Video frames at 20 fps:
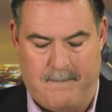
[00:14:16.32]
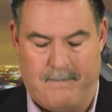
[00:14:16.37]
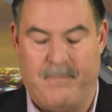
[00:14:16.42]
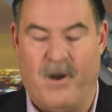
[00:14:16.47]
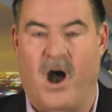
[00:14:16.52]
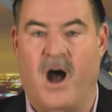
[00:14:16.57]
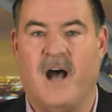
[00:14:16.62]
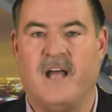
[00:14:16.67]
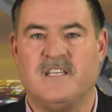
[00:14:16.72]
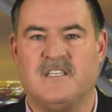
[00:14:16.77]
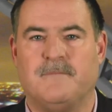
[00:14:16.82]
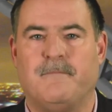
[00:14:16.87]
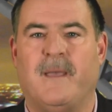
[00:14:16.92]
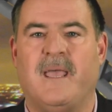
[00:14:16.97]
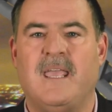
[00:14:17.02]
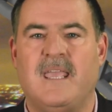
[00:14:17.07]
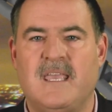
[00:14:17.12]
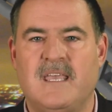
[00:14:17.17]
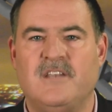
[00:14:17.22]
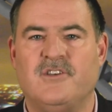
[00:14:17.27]
Bonds
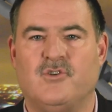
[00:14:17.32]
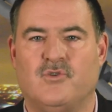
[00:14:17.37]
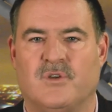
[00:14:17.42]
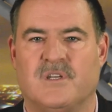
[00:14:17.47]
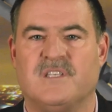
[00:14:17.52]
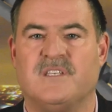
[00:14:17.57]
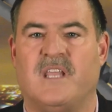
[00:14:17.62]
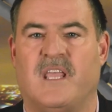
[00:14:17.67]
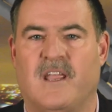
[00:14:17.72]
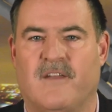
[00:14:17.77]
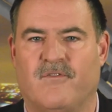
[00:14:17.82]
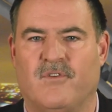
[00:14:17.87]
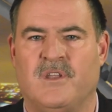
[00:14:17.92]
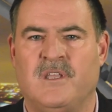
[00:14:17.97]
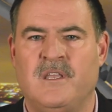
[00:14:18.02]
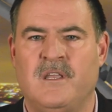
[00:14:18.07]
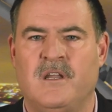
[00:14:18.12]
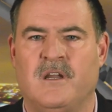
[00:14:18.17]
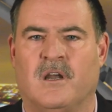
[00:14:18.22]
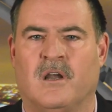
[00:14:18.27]
pay interest every
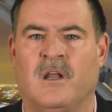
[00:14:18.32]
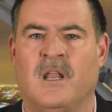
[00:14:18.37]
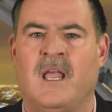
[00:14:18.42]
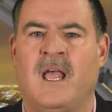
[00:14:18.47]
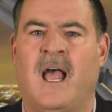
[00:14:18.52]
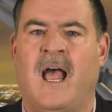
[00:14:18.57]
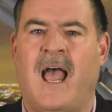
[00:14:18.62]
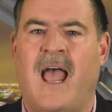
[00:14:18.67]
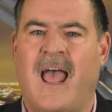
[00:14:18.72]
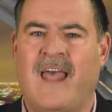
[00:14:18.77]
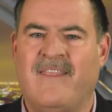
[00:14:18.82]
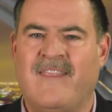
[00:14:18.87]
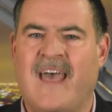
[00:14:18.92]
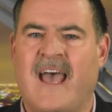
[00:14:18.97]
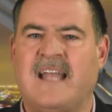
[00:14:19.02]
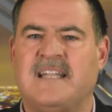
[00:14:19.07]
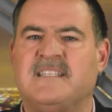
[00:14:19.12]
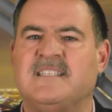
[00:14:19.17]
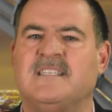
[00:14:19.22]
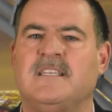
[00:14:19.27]
year. And
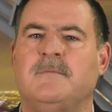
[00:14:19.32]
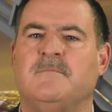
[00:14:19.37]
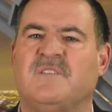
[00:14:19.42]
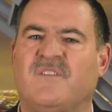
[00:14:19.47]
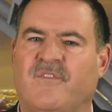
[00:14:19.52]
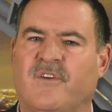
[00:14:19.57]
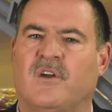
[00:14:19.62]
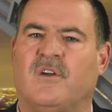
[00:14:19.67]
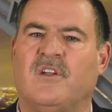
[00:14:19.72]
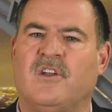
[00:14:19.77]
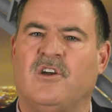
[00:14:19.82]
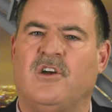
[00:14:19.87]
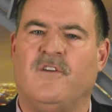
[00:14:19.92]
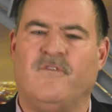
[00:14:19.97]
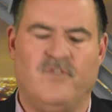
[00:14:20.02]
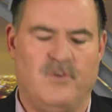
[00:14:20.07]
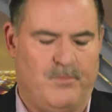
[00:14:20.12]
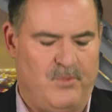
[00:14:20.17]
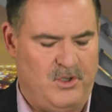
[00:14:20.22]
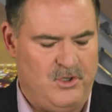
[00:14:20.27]
that seems very
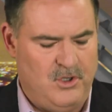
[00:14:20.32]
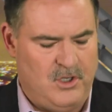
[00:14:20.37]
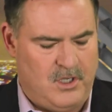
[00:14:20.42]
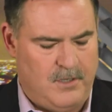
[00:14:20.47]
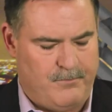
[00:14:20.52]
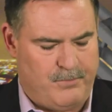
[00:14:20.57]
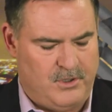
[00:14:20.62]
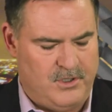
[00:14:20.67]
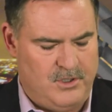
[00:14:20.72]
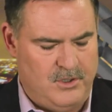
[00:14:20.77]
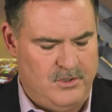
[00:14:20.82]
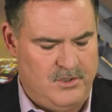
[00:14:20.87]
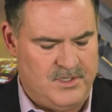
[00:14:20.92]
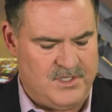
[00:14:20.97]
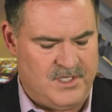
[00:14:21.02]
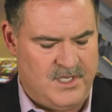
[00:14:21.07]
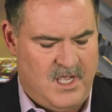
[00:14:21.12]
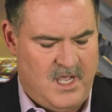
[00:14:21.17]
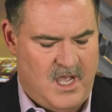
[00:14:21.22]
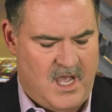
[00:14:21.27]
comfortable. You can
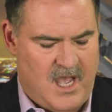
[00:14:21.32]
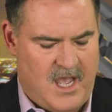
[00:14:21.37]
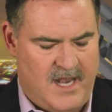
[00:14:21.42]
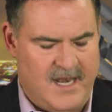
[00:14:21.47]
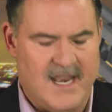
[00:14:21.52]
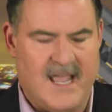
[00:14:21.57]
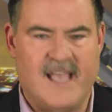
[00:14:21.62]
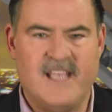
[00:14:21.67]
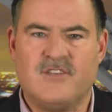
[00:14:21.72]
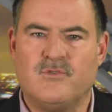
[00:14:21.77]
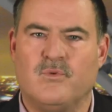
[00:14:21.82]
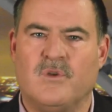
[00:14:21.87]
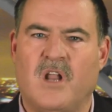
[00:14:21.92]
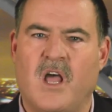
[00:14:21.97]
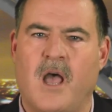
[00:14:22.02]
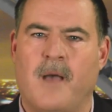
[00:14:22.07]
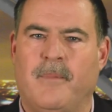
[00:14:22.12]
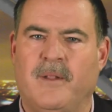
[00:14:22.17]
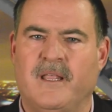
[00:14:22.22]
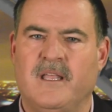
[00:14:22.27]
produce a nice,
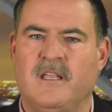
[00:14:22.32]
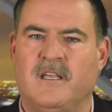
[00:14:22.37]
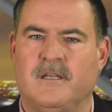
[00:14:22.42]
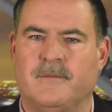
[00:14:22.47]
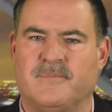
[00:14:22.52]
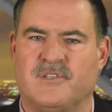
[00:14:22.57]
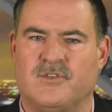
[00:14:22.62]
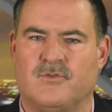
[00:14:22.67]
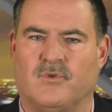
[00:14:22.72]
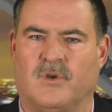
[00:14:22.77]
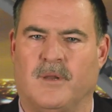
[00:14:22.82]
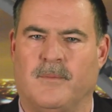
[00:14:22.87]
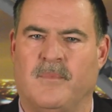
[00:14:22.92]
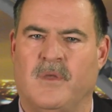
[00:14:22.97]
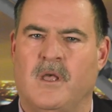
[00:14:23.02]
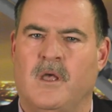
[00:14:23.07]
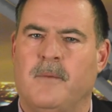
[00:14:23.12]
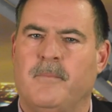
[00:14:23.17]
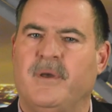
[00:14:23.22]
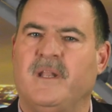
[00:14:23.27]
reliable income stream.
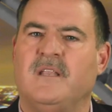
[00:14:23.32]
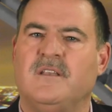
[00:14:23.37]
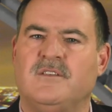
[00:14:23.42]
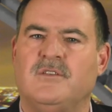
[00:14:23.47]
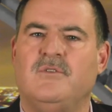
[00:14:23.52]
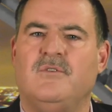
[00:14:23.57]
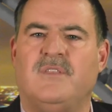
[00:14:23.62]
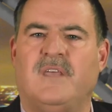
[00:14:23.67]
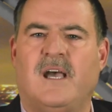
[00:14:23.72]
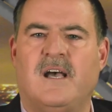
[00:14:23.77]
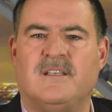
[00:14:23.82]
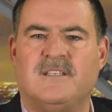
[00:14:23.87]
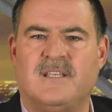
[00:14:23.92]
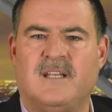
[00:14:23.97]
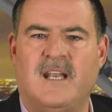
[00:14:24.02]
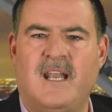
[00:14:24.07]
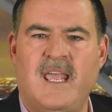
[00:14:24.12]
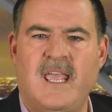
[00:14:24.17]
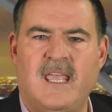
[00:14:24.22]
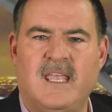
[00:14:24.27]
But in
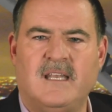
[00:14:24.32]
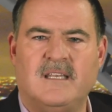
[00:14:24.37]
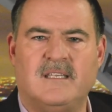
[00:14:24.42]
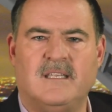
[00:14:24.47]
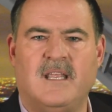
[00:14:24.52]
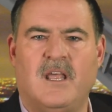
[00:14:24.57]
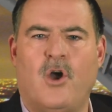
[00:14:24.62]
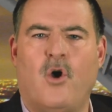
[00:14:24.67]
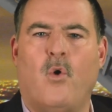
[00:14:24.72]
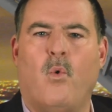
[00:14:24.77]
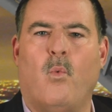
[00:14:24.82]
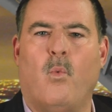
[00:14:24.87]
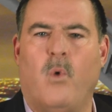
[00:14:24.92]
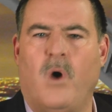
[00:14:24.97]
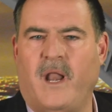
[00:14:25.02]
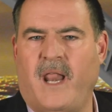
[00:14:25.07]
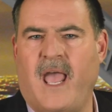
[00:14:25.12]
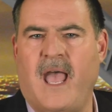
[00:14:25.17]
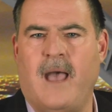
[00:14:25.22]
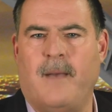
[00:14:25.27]
2008,
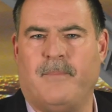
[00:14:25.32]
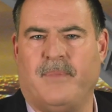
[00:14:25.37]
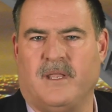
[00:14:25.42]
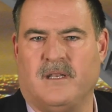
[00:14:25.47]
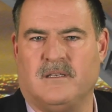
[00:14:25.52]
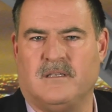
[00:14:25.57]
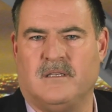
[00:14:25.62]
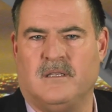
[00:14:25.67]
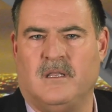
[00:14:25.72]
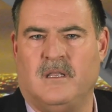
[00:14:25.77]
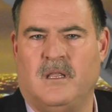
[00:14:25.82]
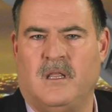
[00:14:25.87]
what happened?